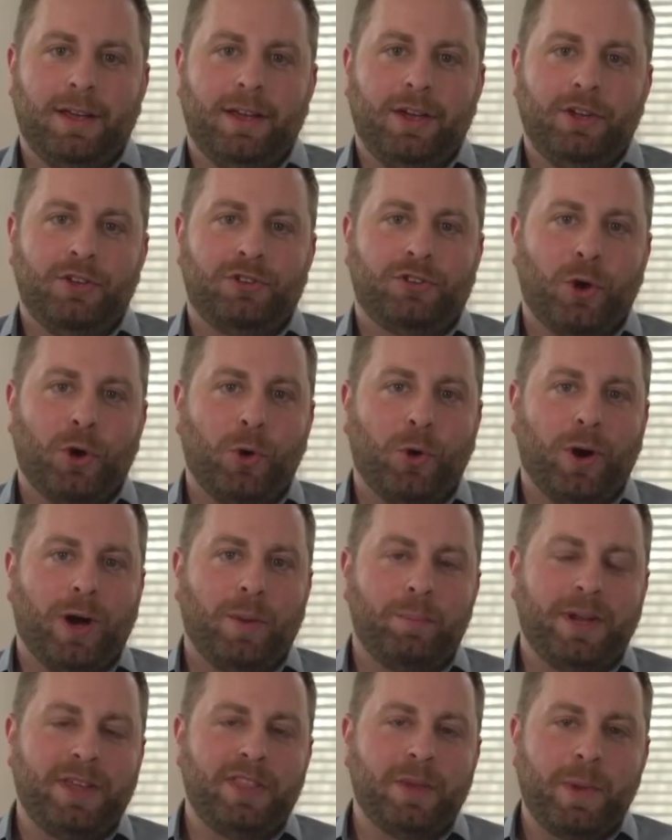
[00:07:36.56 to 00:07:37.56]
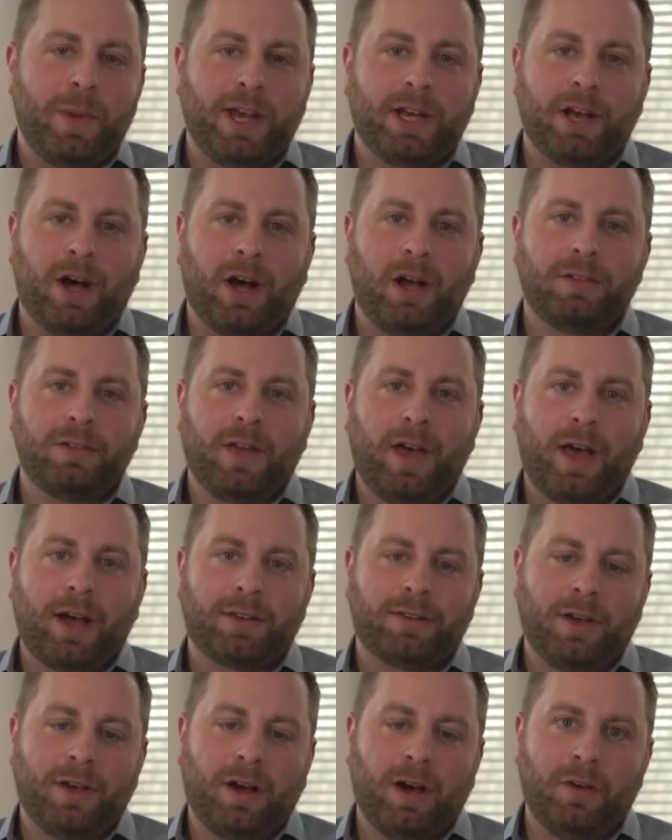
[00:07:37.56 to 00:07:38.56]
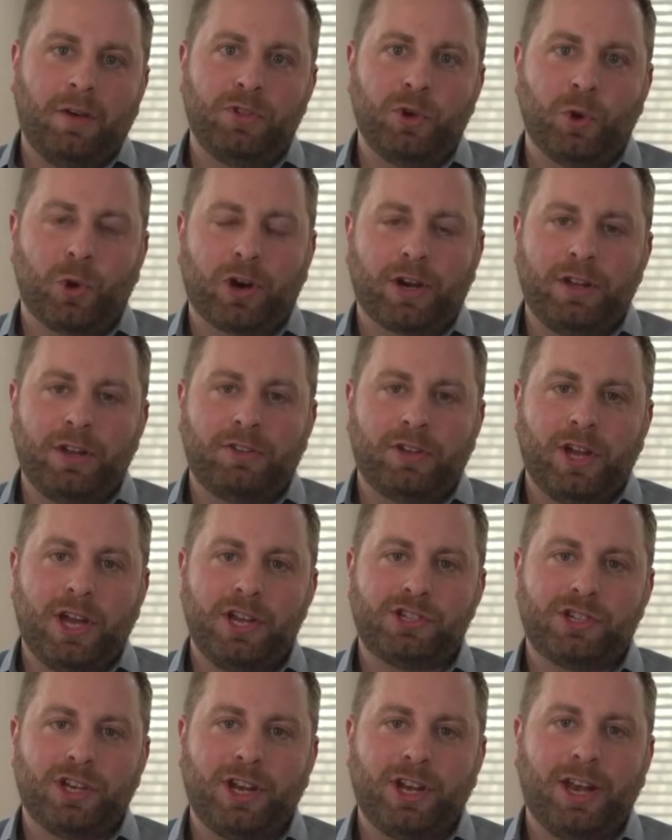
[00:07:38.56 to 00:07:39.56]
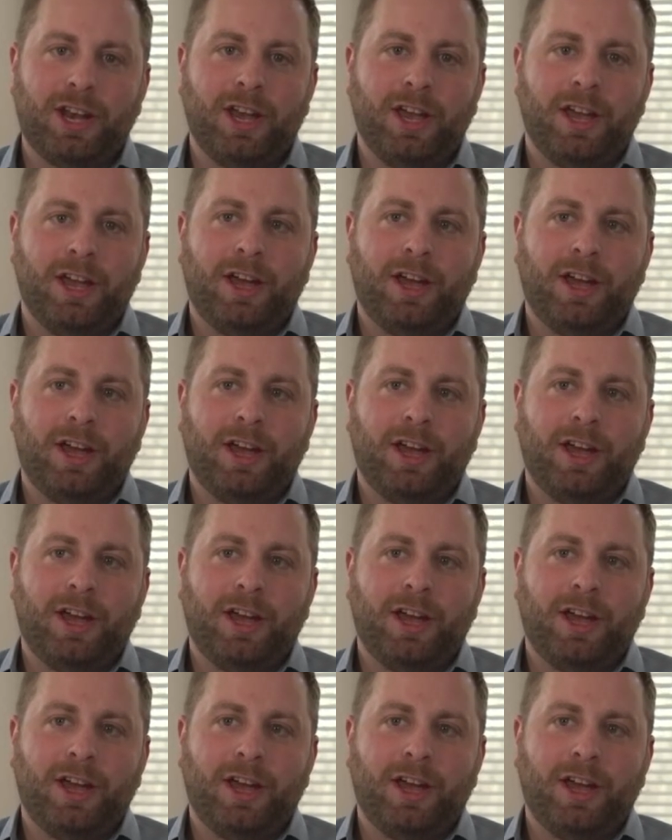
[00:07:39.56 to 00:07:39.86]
So being the main contact of the organization,